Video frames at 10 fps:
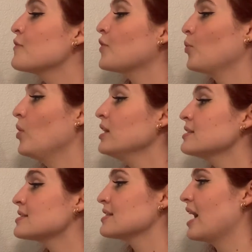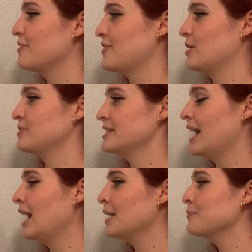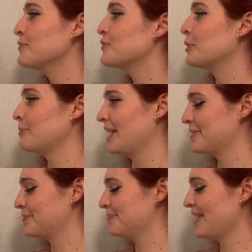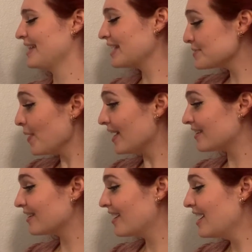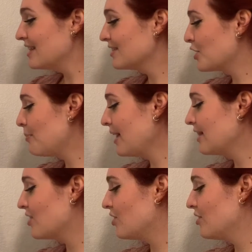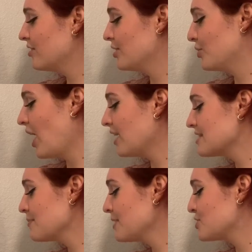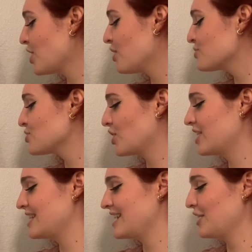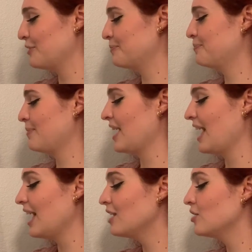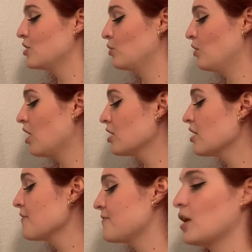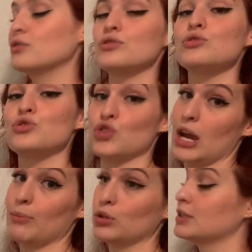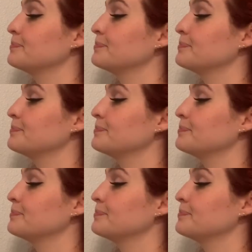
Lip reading: For once, I found time for me. And guess what? Little by little, the cracks in my shells started to heal. My head no longer felt scrambled.